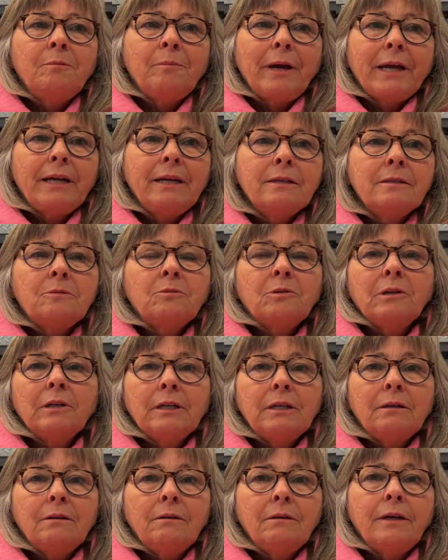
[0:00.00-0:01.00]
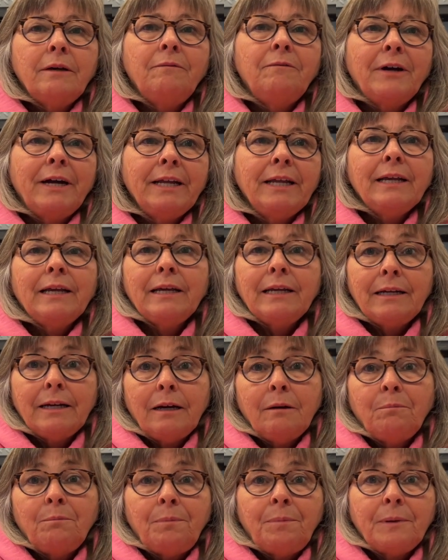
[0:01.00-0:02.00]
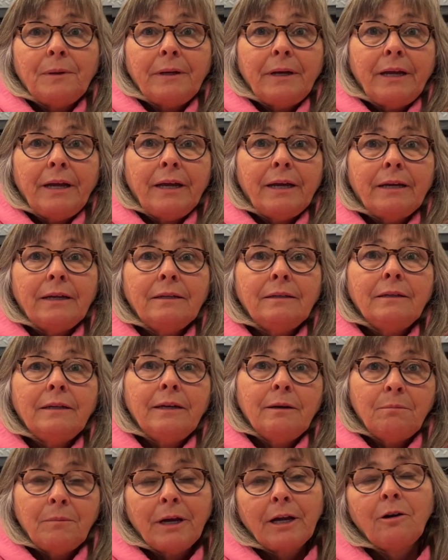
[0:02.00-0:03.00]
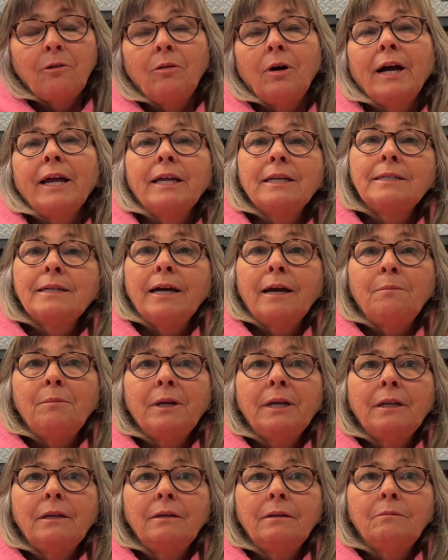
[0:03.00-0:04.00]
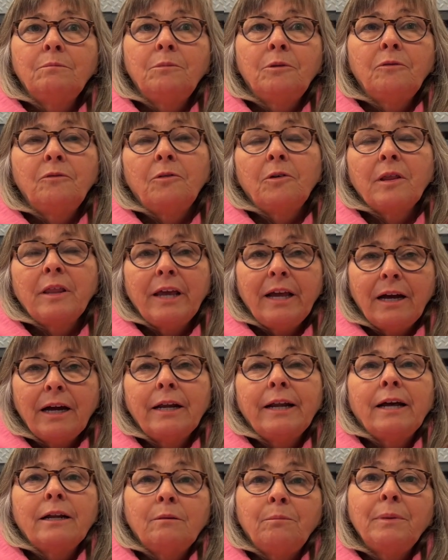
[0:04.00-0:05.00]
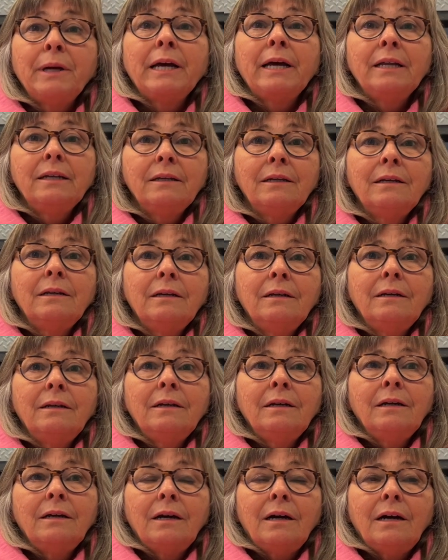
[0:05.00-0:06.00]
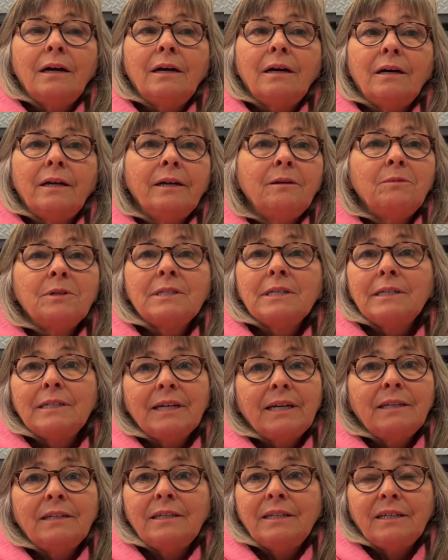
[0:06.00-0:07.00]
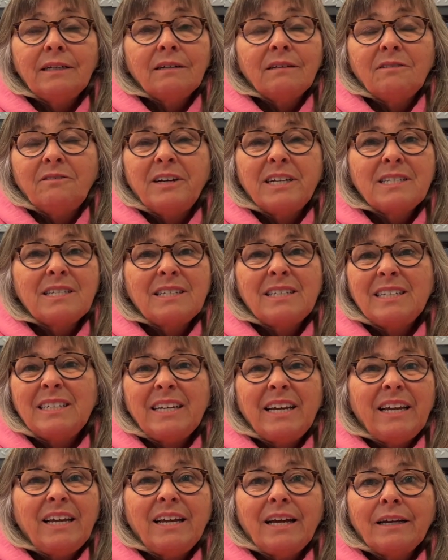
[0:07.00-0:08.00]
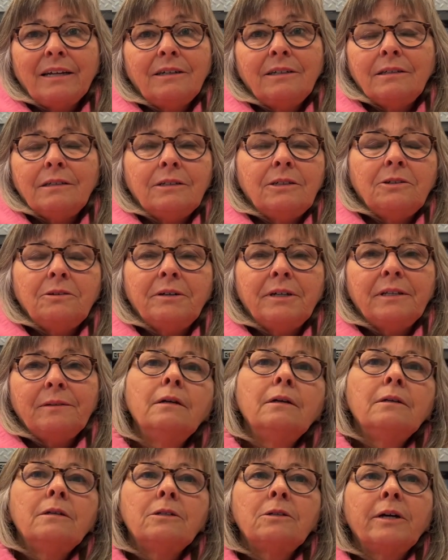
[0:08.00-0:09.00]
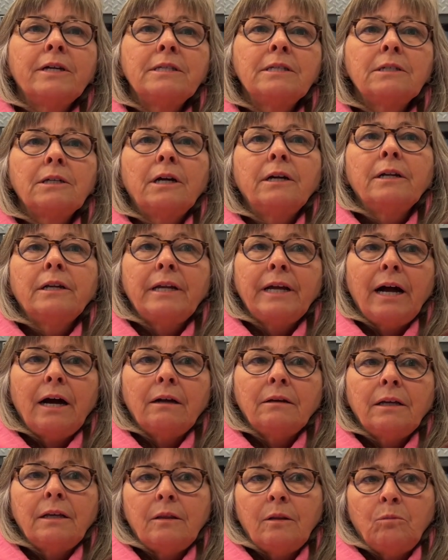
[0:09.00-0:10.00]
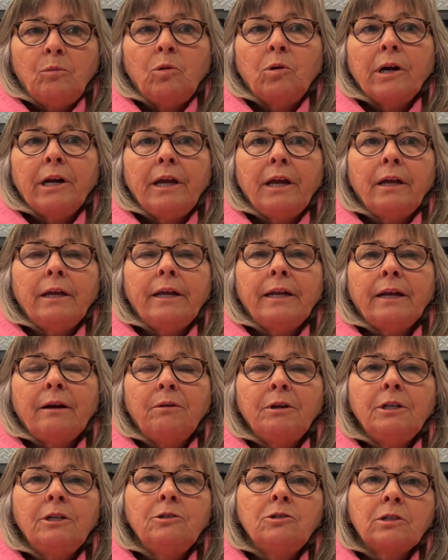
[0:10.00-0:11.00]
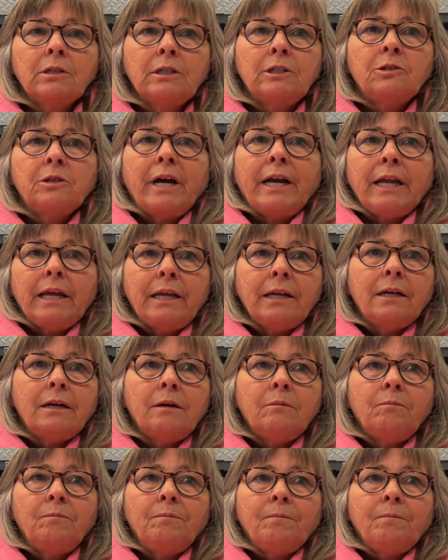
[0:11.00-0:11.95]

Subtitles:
my kids were little, if I didn't get up and get my quiet time in before they got out of bed, it was a done deal the rest of the day. I couldn't do it. So I started out in the morning, and I would usually try to get up